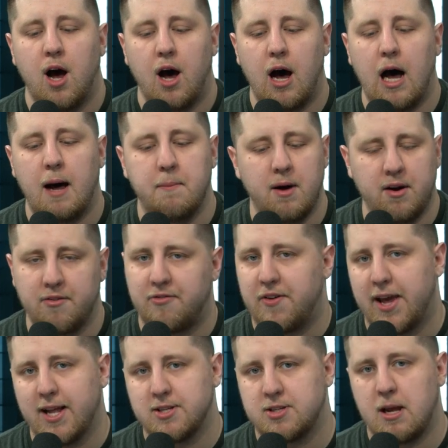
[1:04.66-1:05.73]
among
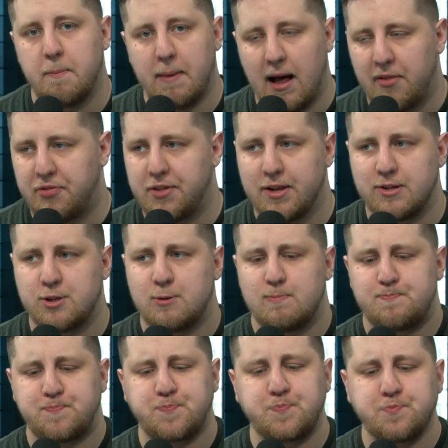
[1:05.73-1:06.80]
fans about this.
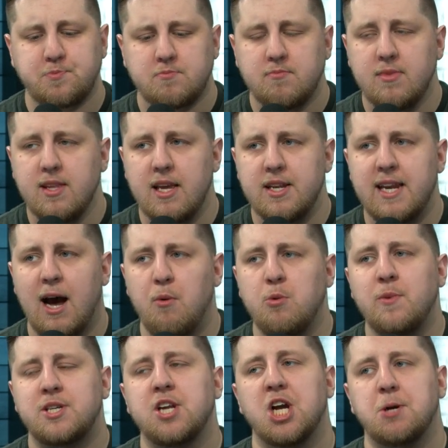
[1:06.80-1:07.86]
Now, when
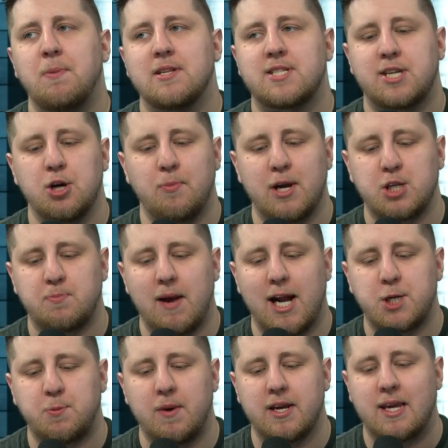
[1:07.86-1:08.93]
we talk about skill-based
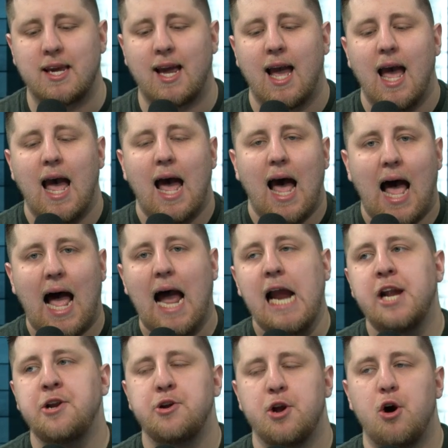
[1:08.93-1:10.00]
matchmaking, I
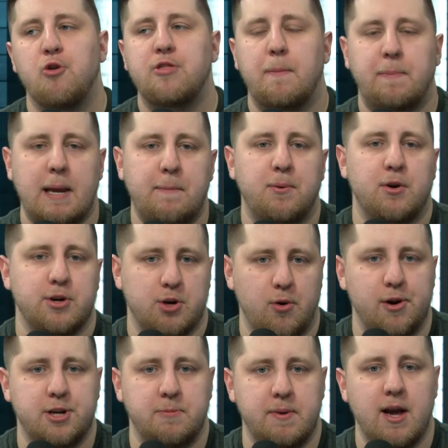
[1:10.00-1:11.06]
know that people are
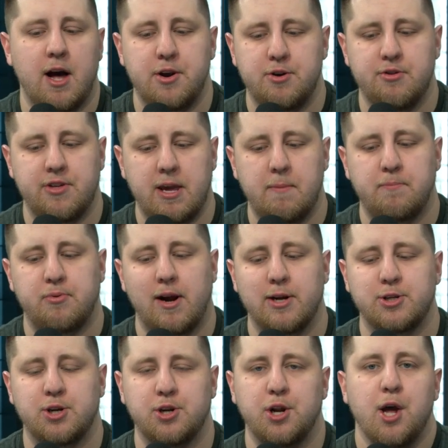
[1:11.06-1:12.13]
going to be under the
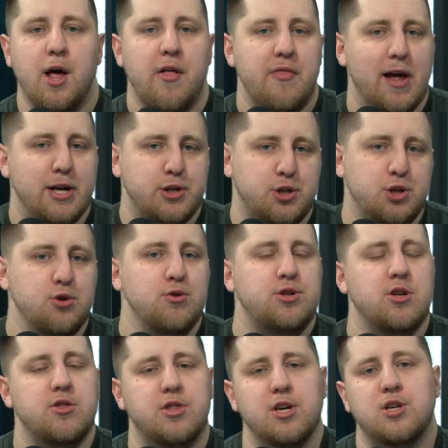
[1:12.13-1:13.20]
impression that due
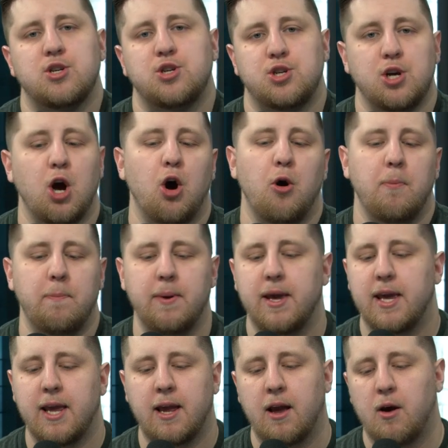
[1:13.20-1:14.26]
to this show
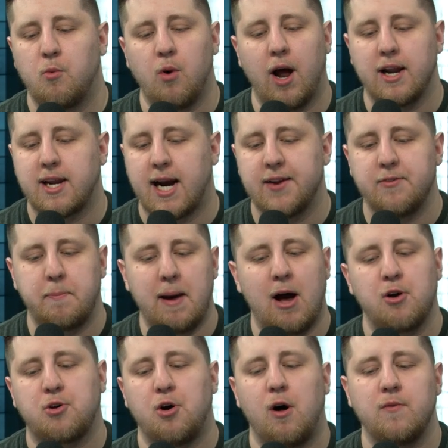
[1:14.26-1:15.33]
being kind of
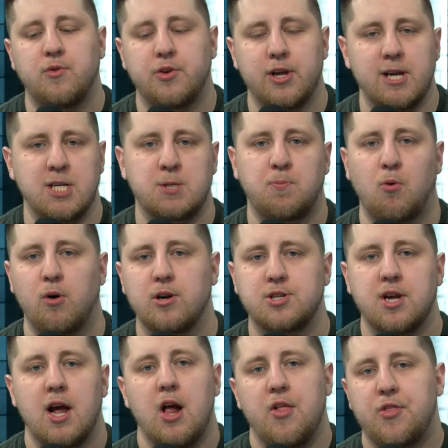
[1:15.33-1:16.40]
about Call of Duty
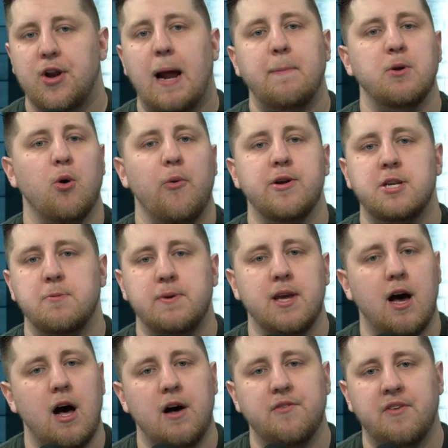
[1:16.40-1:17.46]
esports, that I'm going to be
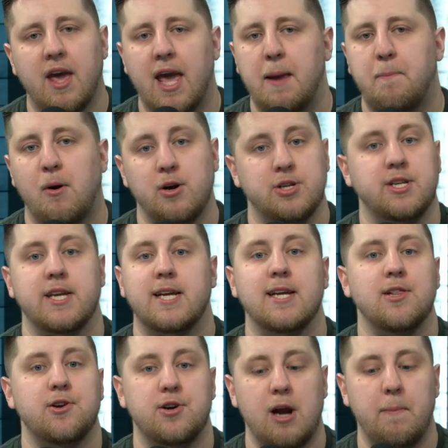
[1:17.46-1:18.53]
of a
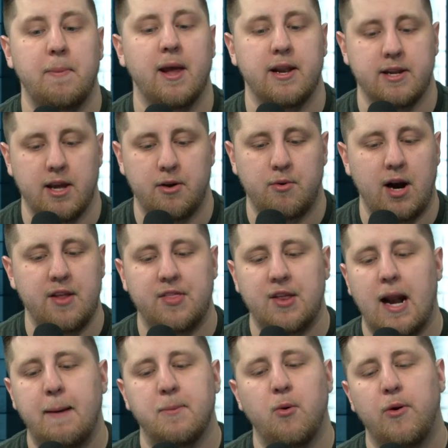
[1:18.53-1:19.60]
particular opinion, right? That
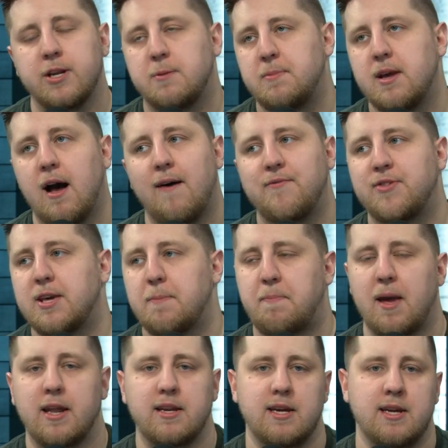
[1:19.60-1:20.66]
I'm going to be of the
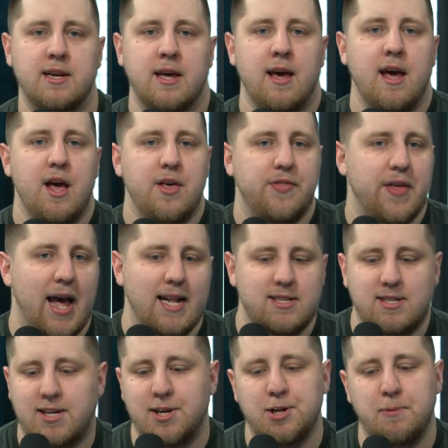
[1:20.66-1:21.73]
opinion that
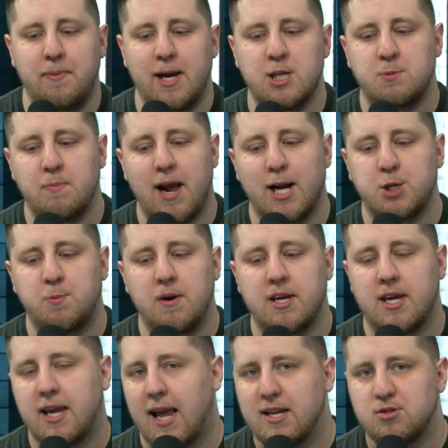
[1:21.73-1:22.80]
skill-based
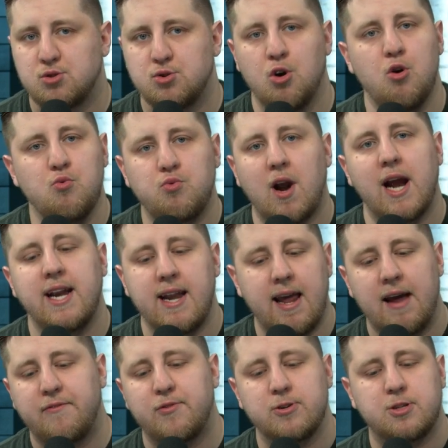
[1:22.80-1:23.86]
matchmaking has no right
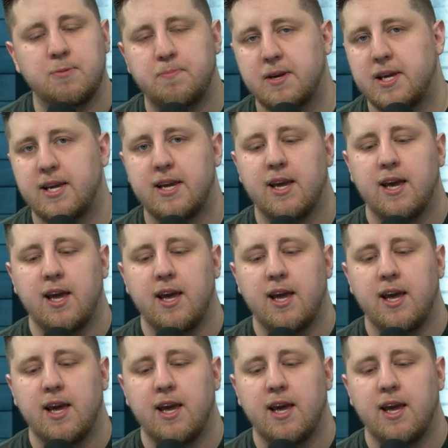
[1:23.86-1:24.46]
ever to be